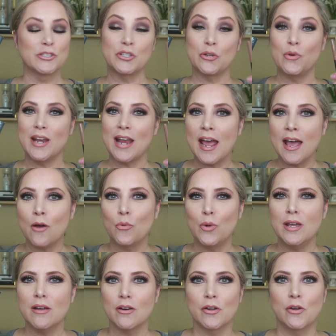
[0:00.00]
So now
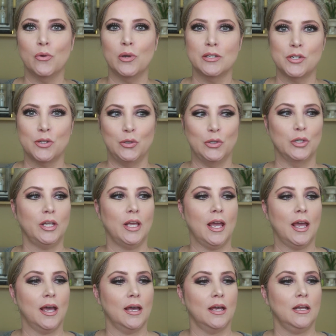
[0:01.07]
we are going to look
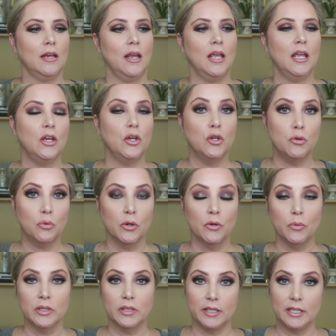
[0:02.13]
at a
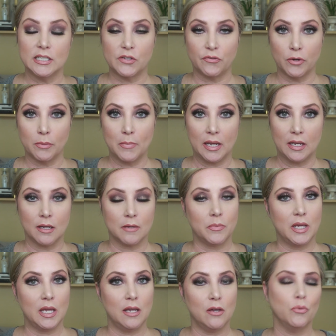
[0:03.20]
newer release from
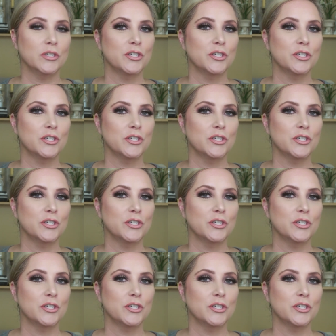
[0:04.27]
Makeup Geek,